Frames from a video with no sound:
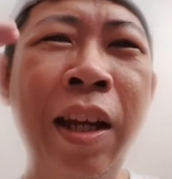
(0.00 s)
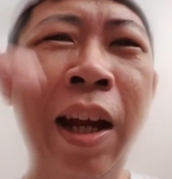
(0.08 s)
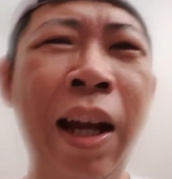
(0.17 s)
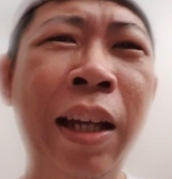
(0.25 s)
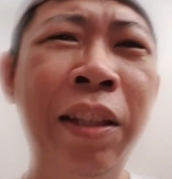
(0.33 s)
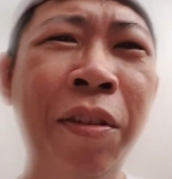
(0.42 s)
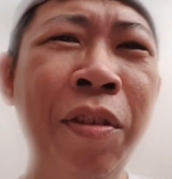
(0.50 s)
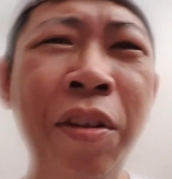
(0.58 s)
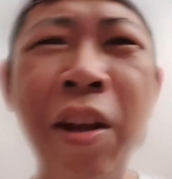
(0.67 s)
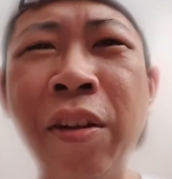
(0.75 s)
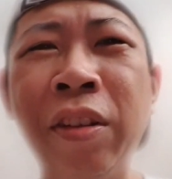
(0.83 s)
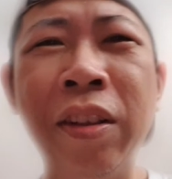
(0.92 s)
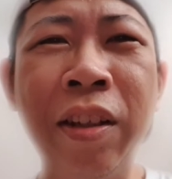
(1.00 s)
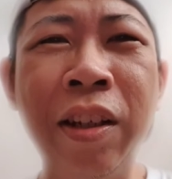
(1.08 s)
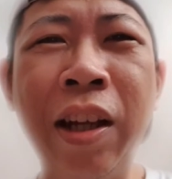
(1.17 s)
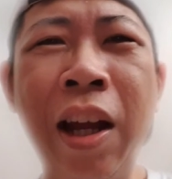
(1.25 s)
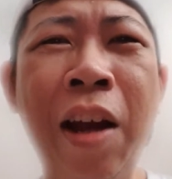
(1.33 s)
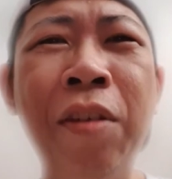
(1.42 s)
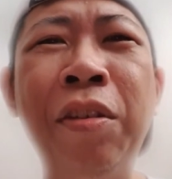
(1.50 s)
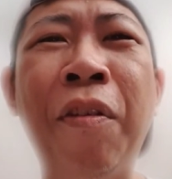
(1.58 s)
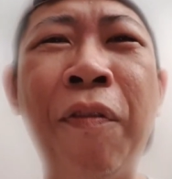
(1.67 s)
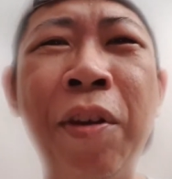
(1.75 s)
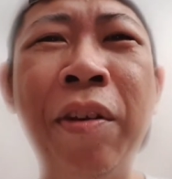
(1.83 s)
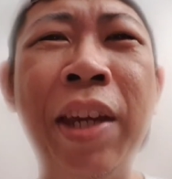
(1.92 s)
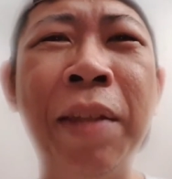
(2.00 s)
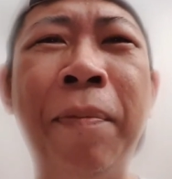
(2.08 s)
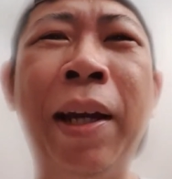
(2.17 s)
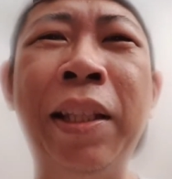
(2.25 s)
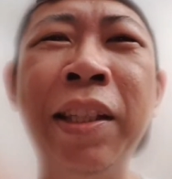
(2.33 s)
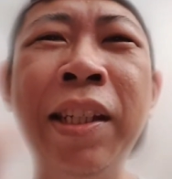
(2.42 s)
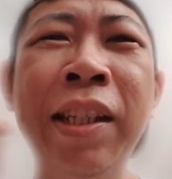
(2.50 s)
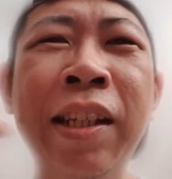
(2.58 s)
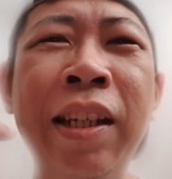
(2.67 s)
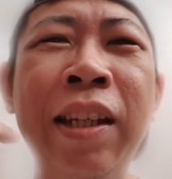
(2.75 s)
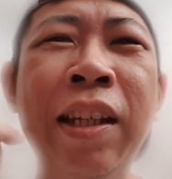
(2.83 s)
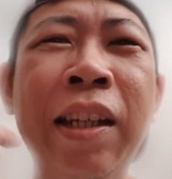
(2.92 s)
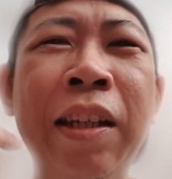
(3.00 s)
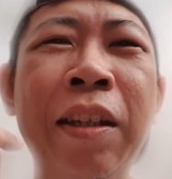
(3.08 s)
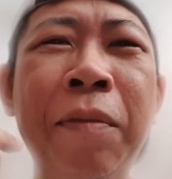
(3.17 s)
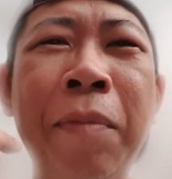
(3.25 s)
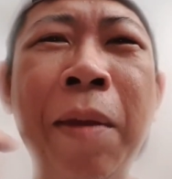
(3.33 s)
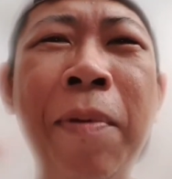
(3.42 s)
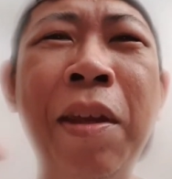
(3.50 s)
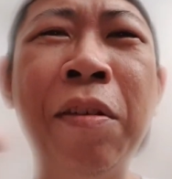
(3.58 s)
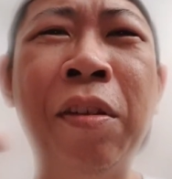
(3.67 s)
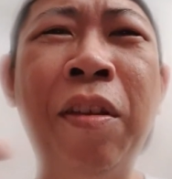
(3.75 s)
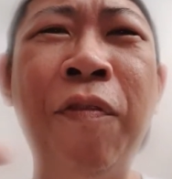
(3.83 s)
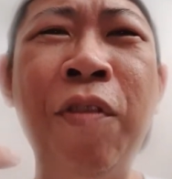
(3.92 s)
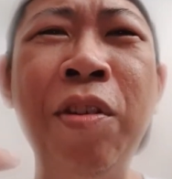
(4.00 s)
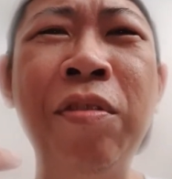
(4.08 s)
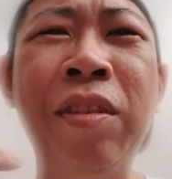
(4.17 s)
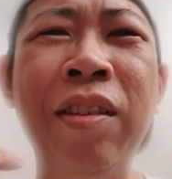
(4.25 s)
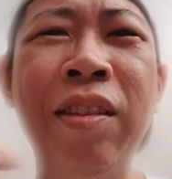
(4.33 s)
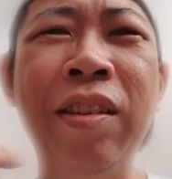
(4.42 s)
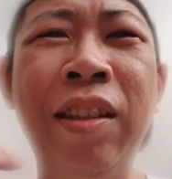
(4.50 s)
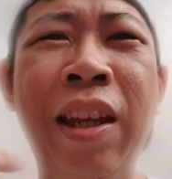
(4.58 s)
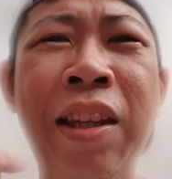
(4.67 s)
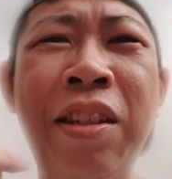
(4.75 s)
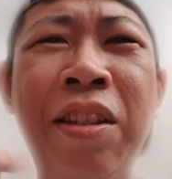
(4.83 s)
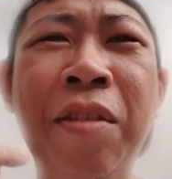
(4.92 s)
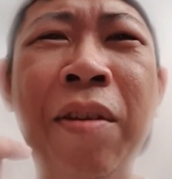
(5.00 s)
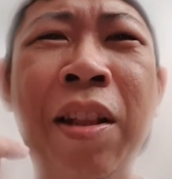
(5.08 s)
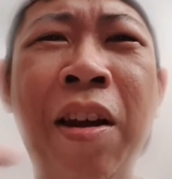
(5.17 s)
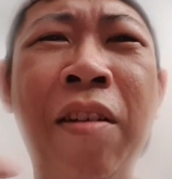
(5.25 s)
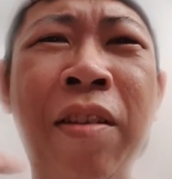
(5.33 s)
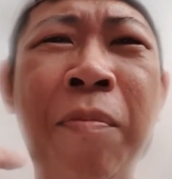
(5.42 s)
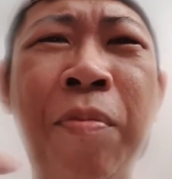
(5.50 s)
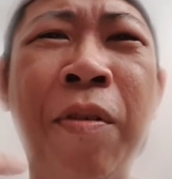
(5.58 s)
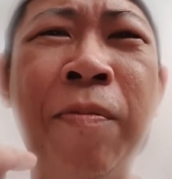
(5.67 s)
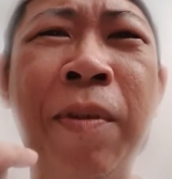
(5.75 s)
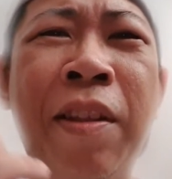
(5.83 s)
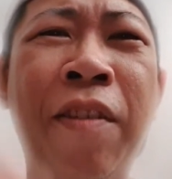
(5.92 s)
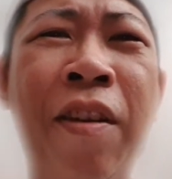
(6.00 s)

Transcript: I don't know your, how you feel it, but maybe you feel there is still a lot of improvement